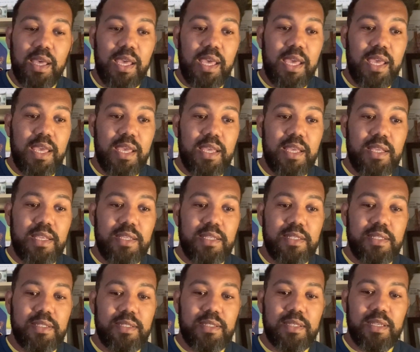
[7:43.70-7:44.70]

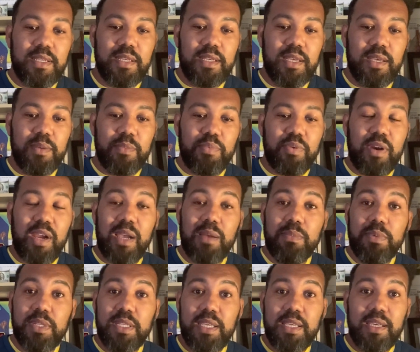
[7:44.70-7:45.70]
and
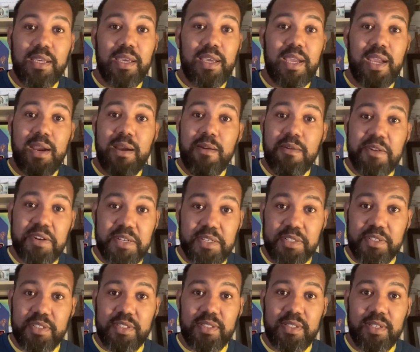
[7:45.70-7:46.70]
probably a
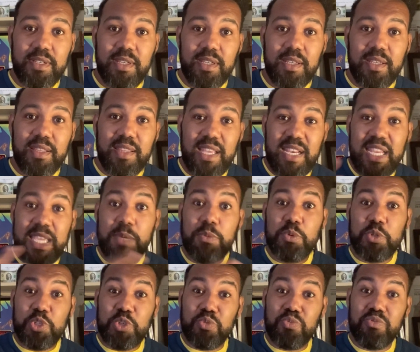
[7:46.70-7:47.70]
heritage that he
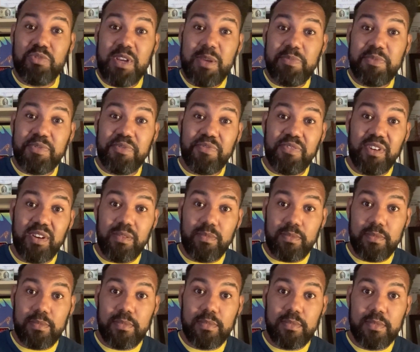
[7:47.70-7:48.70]
was ripped from.
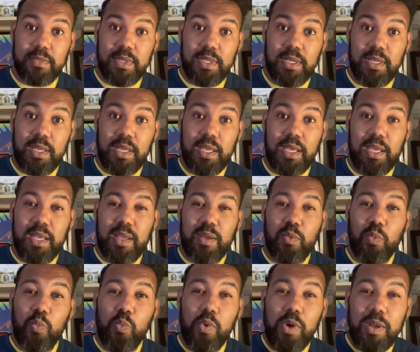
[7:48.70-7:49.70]

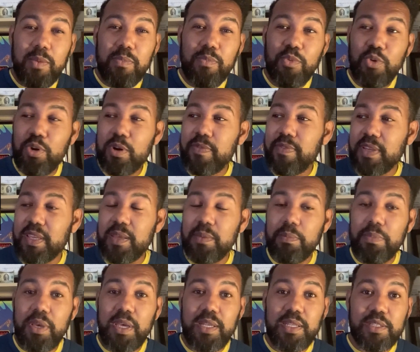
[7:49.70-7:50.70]
What more of a
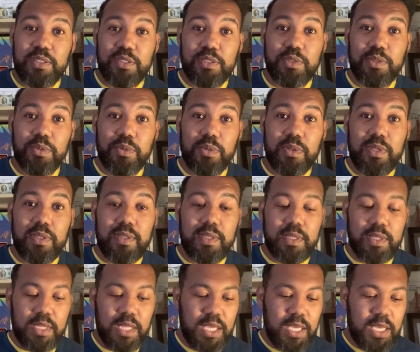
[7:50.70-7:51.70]
compelling story than
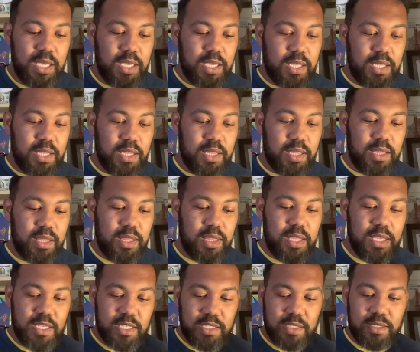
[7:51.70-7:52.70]

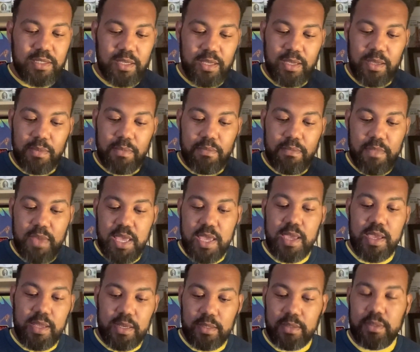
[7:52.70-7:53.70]
this man
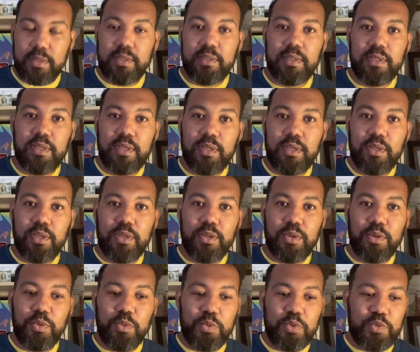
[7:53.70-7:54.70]

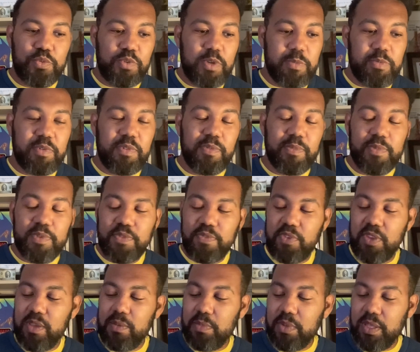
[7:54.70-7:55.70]
who was ripped from his
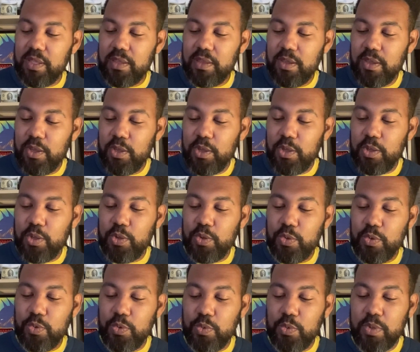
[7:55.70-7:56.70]
family,
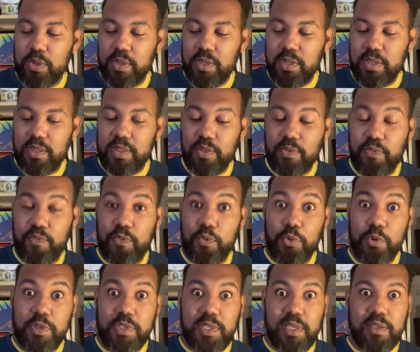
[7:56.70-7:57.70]
who the
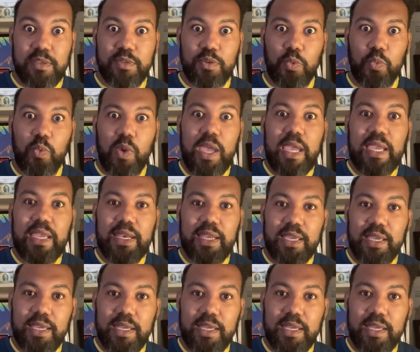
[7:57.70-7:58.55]
Force is awakening,